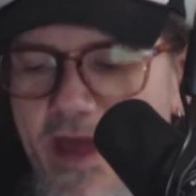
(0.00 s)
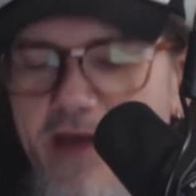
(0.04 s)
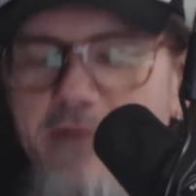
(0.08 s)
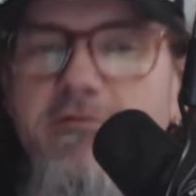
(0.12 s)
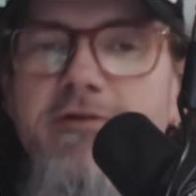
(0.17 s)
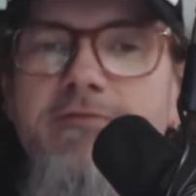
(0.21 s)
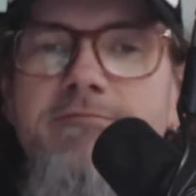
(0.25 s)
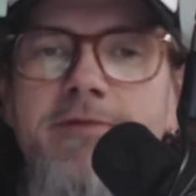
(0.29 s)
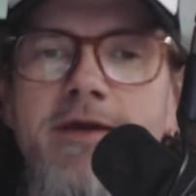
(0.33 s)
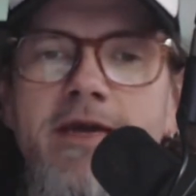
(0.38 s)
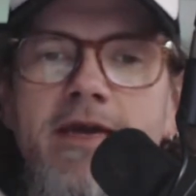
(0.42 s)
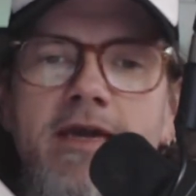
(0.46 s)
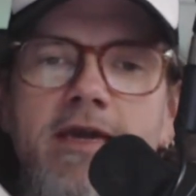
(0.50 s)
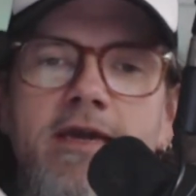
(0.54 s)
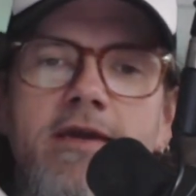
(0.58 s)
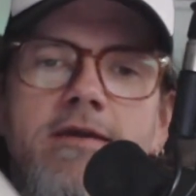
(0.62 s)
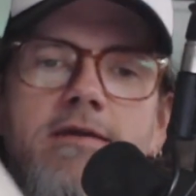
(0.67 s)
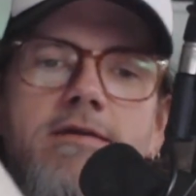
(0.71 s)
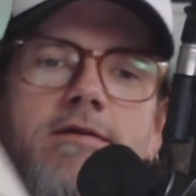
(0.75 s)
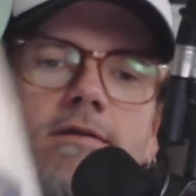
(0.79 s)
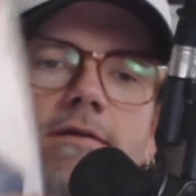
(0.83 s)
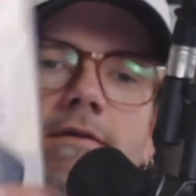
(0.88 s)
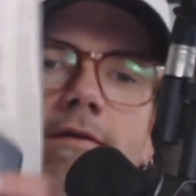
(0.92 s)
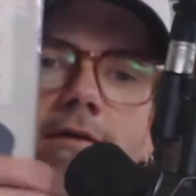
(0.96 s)
would be
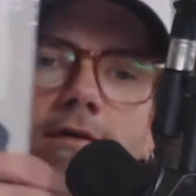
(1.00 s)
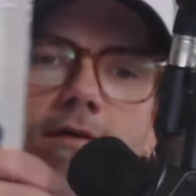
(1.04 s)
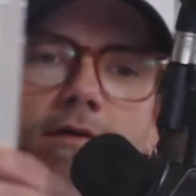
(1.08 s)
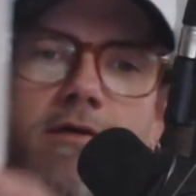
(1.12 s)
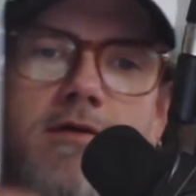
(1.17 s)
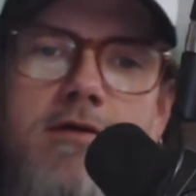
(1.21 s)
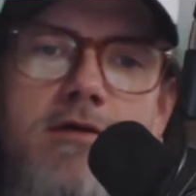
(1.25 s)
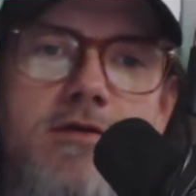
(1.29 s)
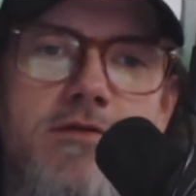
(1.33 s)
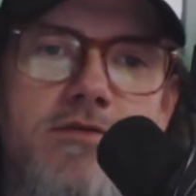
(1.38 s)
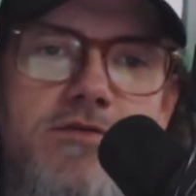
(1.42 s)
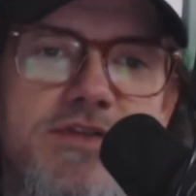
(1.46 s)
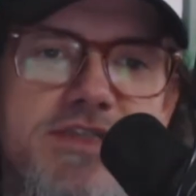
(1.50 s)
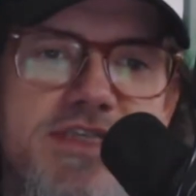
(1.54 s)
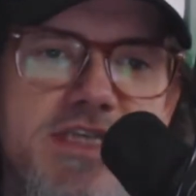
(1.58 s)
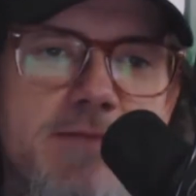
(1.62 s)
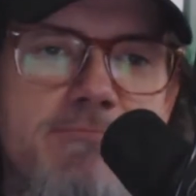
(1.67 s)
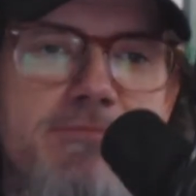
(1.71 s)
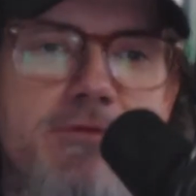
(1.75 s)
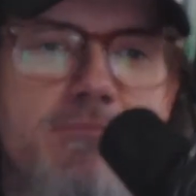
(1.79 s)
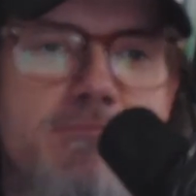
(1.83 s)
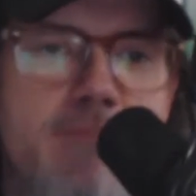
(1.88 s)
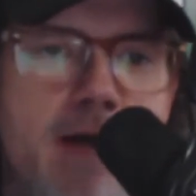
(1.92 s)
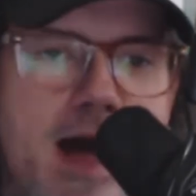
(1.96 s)

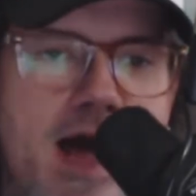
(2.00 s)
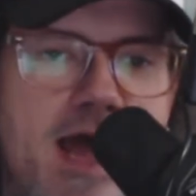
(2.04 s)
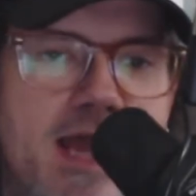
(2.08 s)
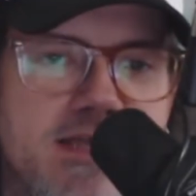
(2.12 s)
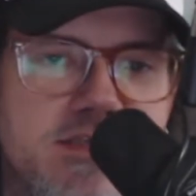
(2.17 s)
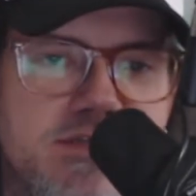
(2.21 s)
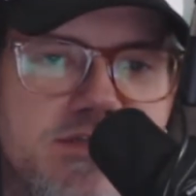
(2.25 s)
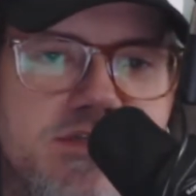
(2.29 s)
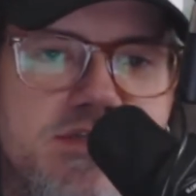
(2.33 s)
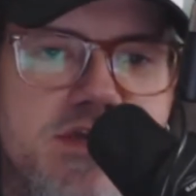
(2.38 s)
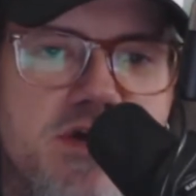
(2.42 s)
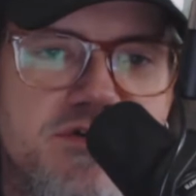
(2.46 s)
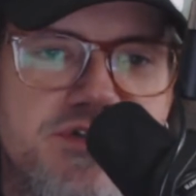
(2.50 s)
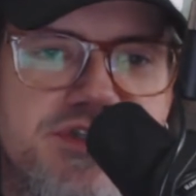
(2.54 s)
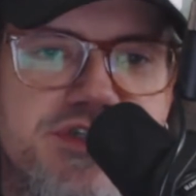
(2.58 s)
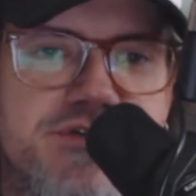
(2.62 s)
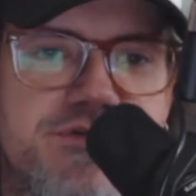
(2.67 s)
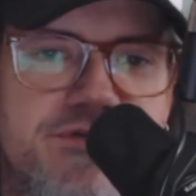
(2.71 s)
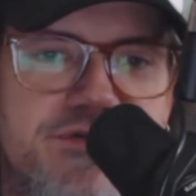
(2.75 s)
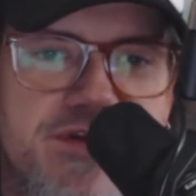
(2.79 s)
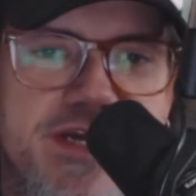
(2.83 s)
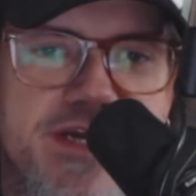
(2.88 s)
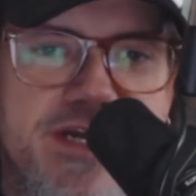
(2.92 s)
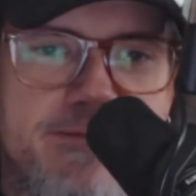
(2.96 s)
Simple Minds, Don't You
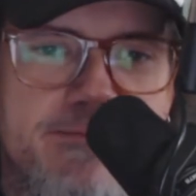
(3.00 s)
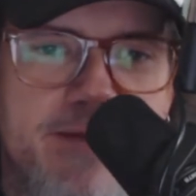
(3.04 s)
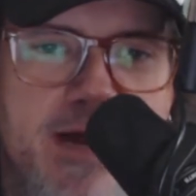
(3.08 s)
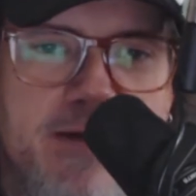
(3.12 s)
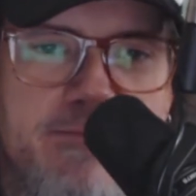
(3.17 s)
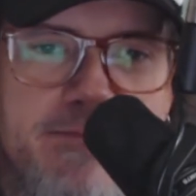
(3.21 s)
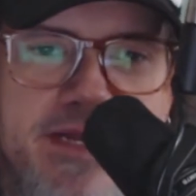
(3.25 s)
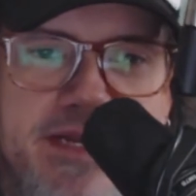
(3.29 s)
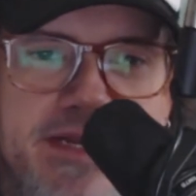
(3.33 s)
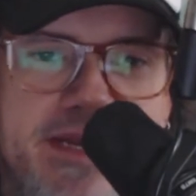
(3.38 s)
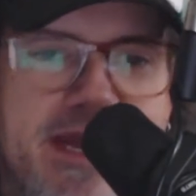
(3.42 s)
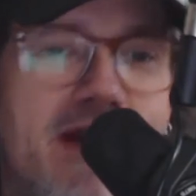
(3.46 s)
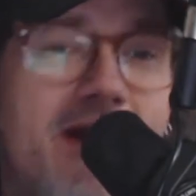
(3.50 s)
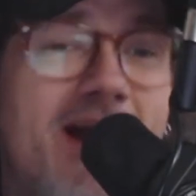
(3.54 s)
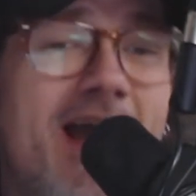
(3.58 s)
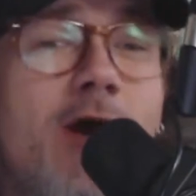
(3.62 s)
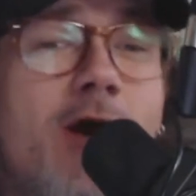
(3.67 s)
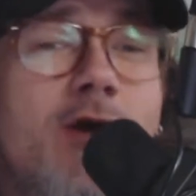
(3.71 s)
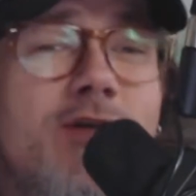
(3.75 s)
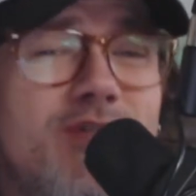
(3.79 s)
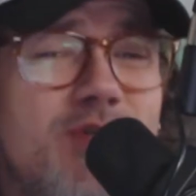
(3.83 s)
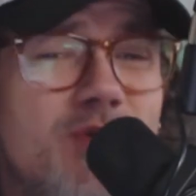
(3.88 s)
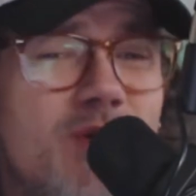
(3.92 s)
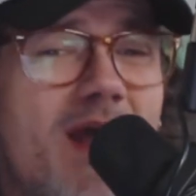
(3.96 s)
Forget About Me. Now, I
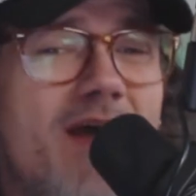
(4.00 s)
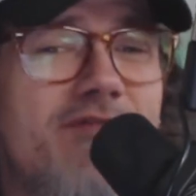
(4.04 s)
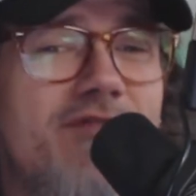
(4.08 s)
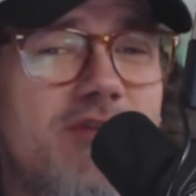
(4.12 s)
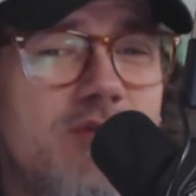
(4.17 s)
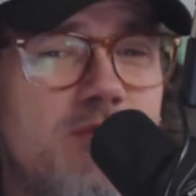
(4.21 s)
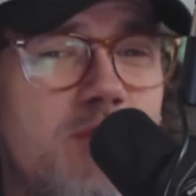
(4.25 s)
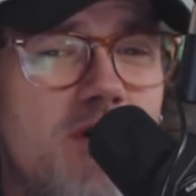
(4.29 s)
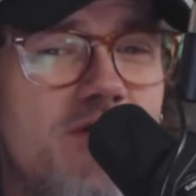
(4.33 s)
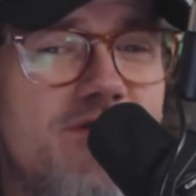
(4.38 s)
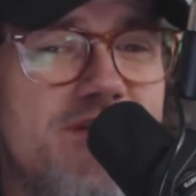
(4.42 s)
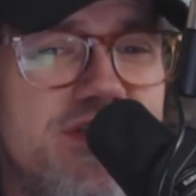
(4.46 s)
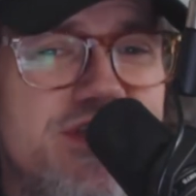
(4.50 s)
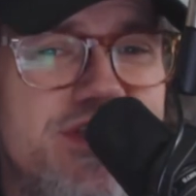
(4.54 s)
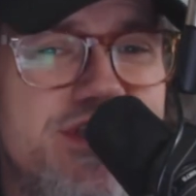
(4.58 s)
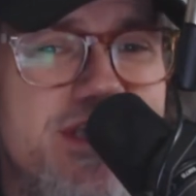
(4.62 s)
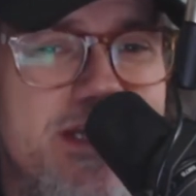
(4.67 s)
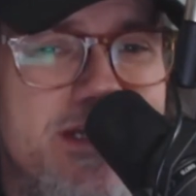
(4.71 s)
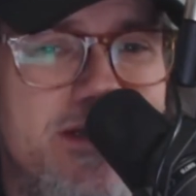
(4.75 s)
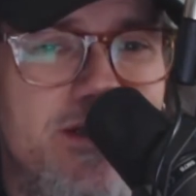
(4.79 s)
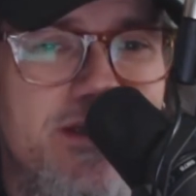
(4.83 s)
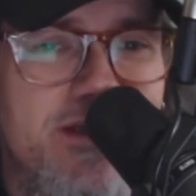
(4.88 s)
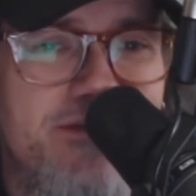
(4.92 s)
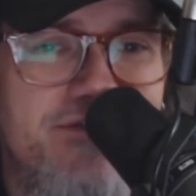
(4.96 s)
also have the 12-inch
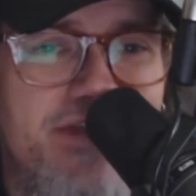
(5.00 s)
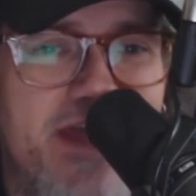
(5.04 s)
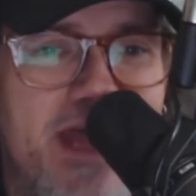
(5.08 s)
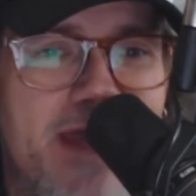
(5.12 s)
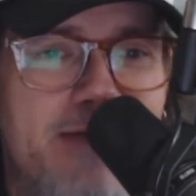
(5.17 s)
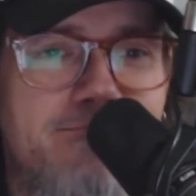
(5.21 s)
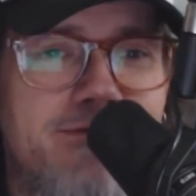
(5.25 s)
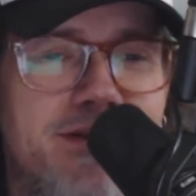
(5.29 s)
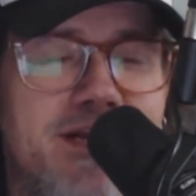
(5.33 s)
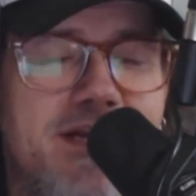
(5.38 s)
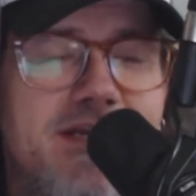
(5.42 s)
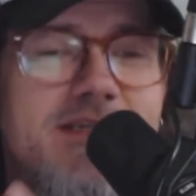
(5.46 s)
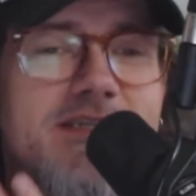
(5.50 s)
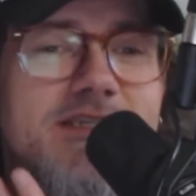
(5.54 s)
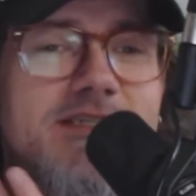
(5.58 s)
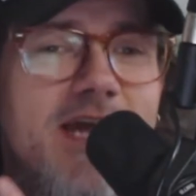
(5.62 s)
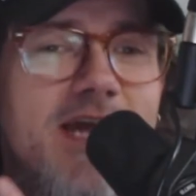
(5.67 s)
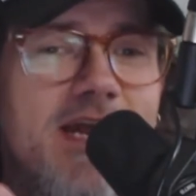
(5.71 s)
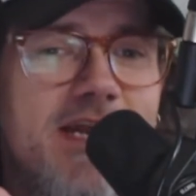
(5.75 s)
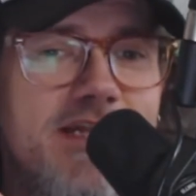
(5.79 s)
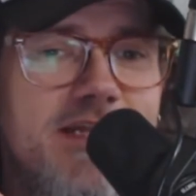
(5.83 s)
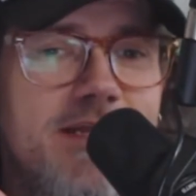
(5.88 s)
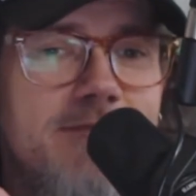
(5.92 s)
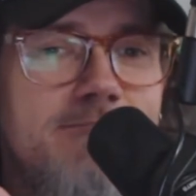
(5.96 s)
single of that, but I
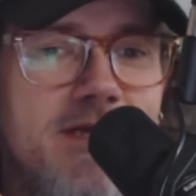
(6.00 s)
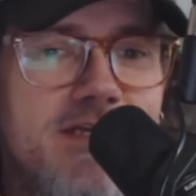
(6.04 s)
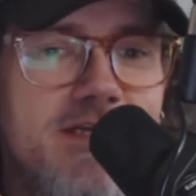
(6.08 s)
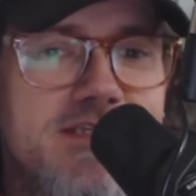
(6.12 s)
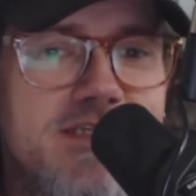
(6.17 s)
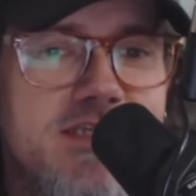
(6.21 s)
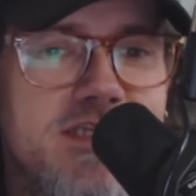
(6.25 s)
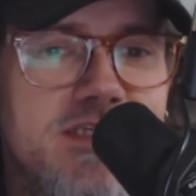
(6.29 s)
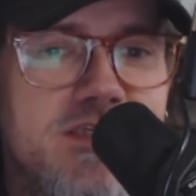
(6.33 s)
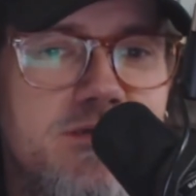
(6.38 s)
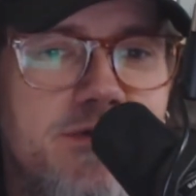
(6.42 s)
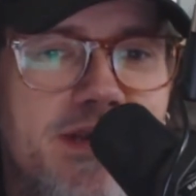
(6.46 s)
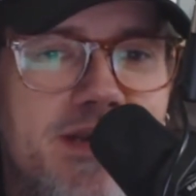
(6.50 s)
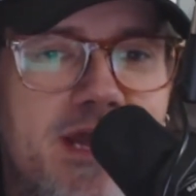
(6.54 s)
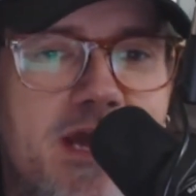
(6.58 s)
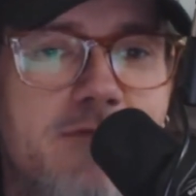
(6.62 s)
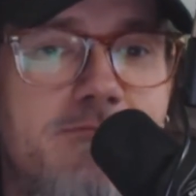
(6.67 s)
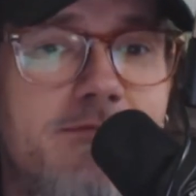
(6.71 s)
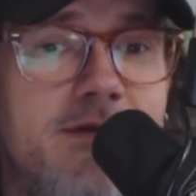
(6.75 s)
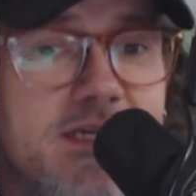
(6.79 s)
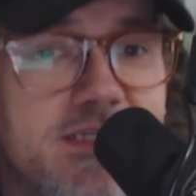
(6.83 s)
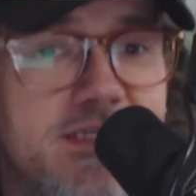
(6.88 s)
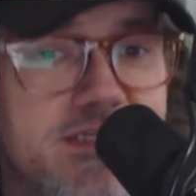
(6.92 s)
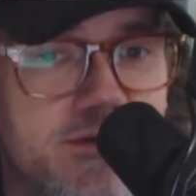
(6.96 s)
decided to bust this one out
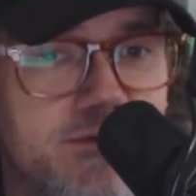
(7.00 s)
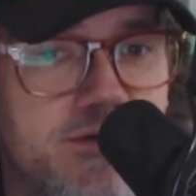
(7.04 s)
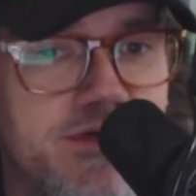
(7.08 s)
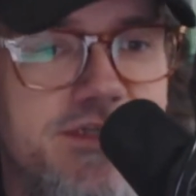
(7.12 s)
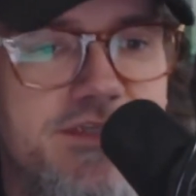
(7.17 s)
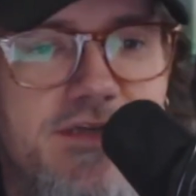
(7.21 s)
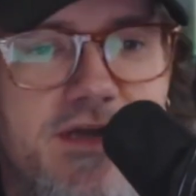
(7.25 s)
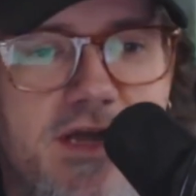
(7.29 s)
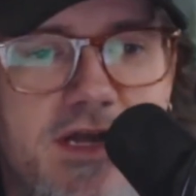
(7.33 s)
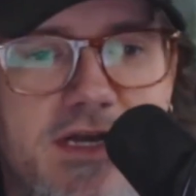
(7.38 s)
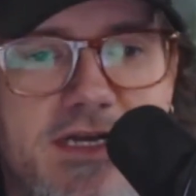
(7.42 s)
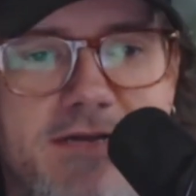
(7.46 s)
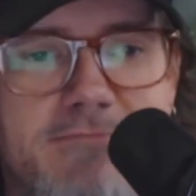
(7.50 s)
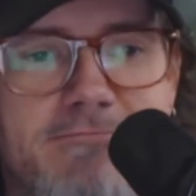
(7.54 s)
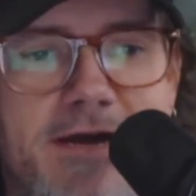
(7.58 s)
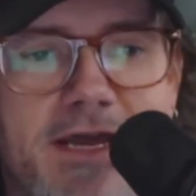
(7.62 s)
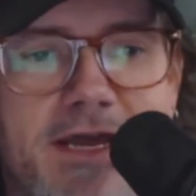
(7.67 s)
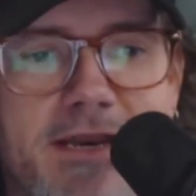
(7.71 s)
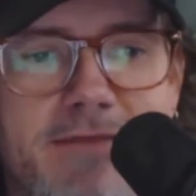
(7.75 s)
because I want to talk about it,